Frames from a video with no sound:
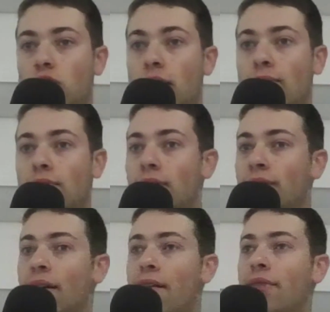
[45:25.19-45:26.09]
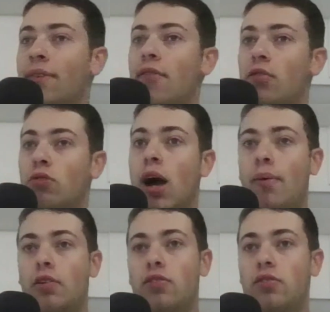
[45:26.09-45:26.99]
slot with Evan
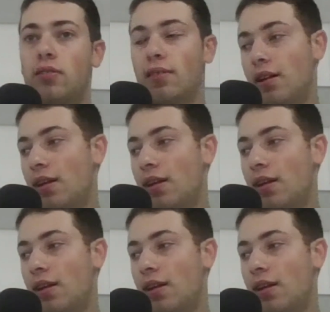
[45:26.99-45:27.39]
Roberts.